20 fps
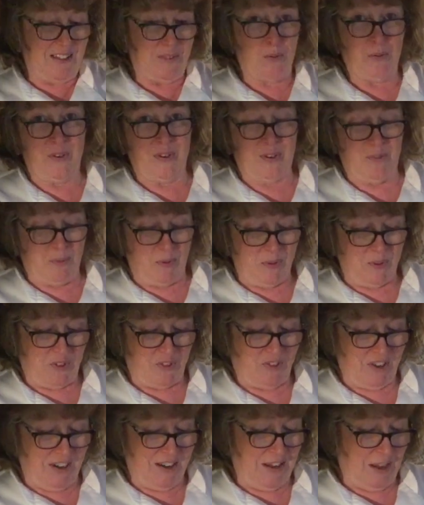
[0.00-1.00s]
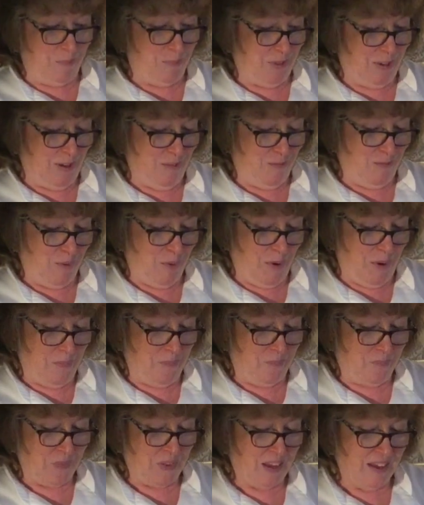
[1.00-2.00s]
that's what the string comes in for.
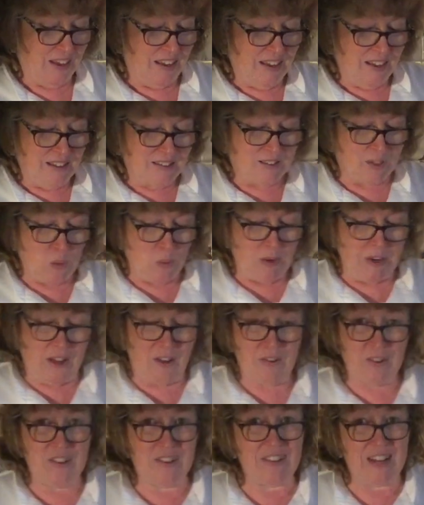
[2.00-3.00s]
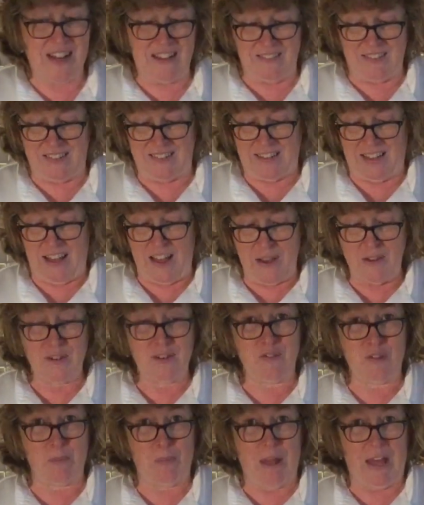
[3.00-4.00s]
So we're now going to take this out
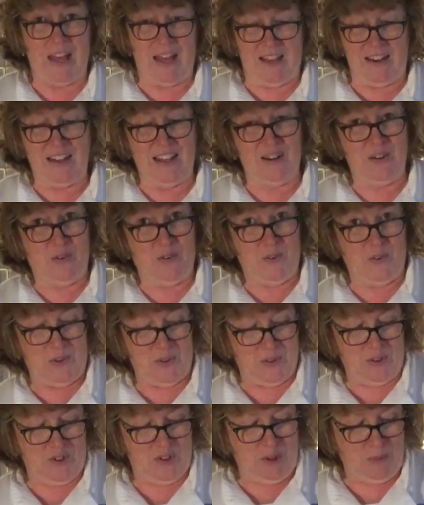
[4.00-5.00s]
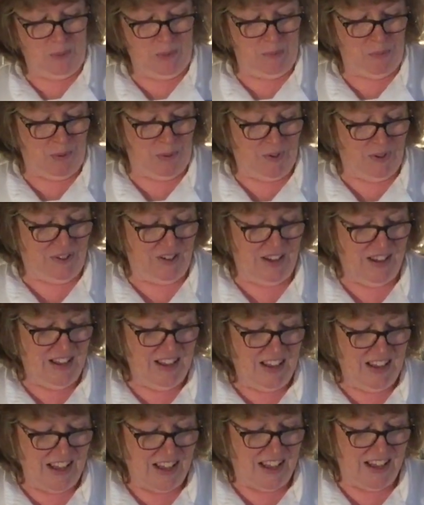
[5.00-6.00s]
of the pan and onto the chopping board.
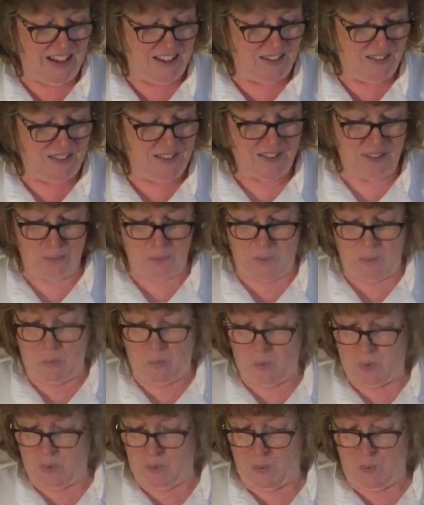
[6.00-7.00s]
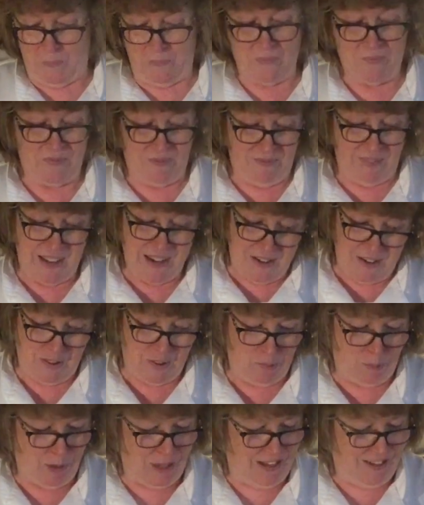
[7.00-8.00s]
And this one will go into
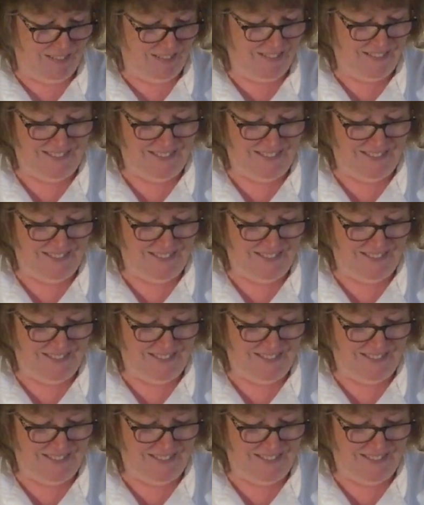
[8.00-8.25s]
the pan.